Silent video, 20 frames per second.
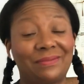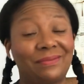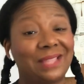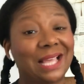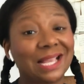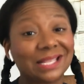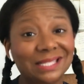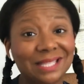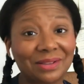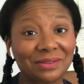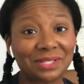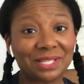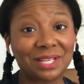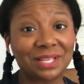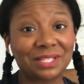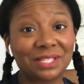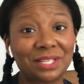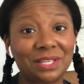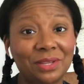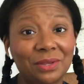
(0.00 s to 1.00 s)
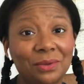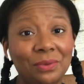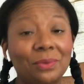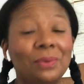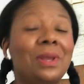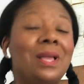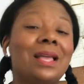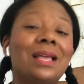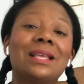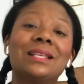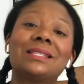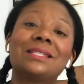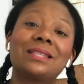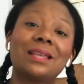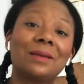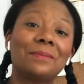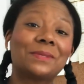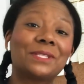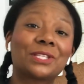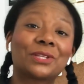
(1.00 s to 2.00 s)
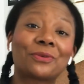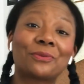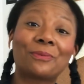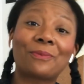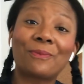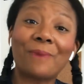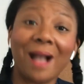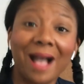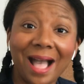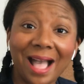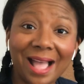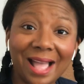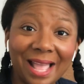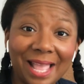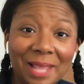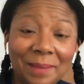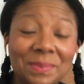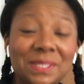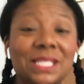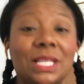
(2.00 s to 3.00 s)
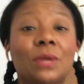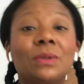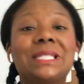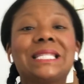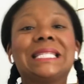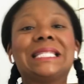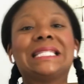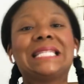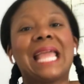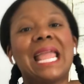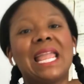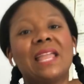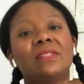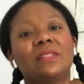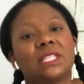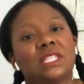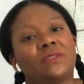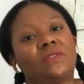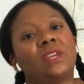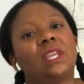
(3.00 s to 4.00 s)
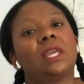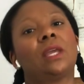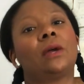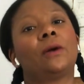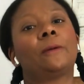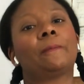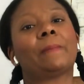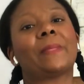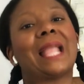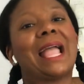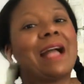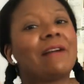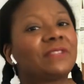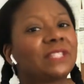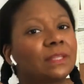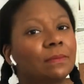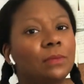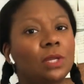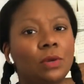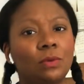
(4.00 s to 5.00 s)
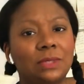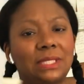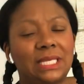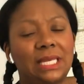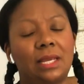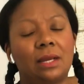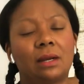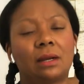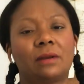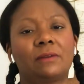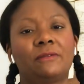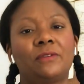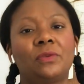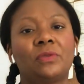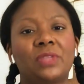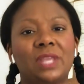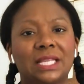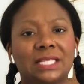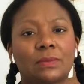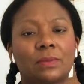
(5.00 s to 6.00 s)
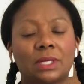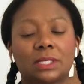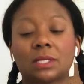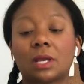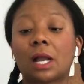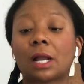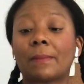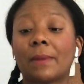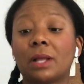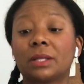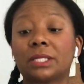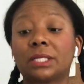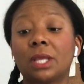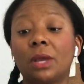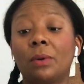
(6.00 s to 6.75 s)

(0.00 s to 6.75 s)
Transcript: If that sounds good to you, subscribe. So today in this video, I have some notes here and a few things I wanna talk about.